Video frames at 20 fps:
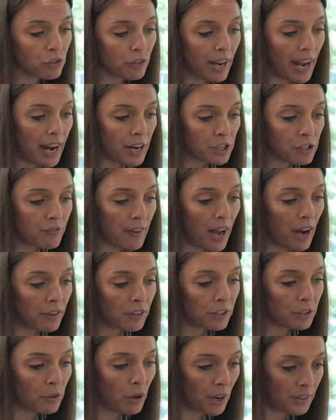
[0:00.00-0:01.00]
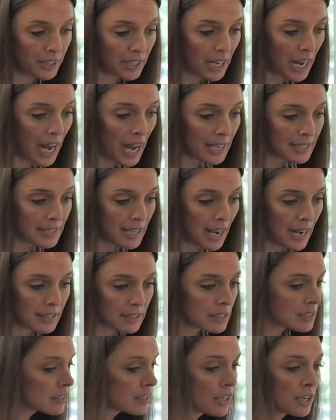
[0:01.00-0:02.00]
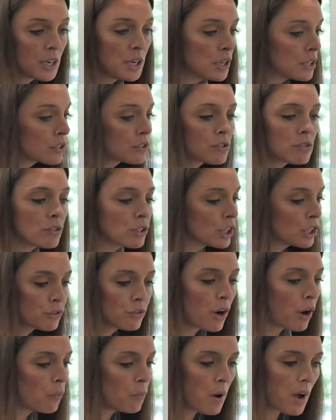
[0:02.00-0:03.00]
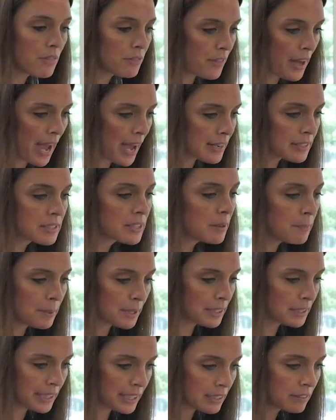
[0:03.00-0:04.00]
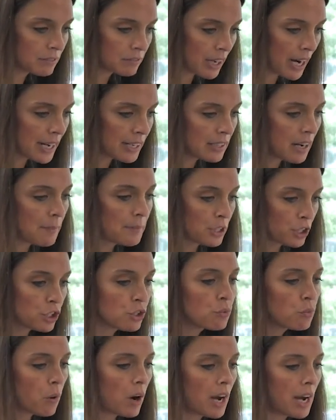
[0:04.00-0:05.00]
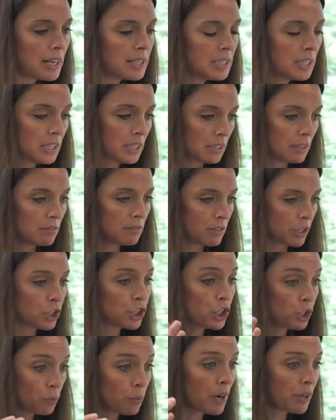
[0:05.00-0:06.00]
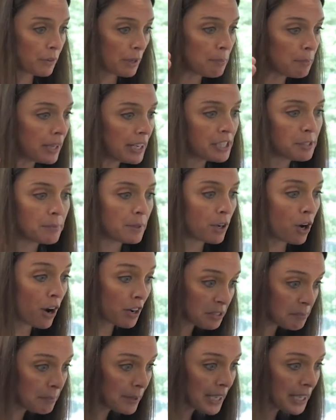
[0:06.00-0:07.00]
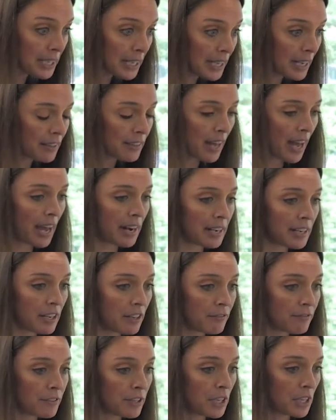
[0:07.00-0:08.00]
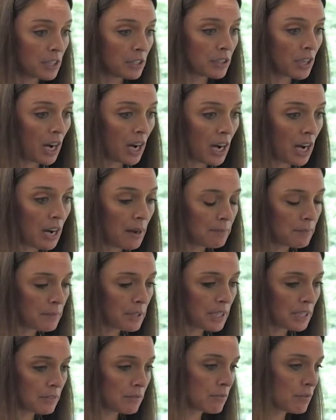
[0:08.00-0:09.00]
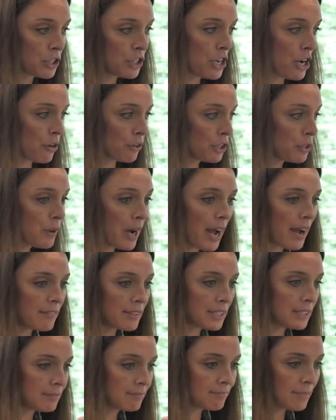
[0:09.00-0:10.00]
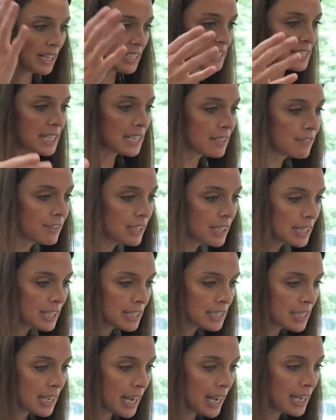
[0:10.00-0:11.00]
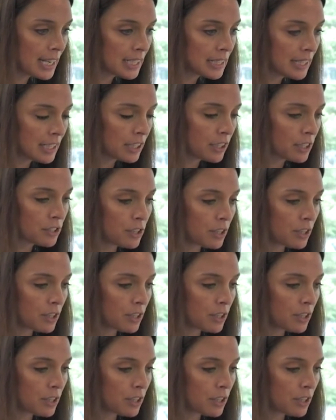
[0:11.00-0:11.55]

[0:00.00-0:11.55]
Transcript: cash value on the contents. You don't want that typically, right? I mean, you want a replacement cost, meaning that if you have a TV that's hanging there,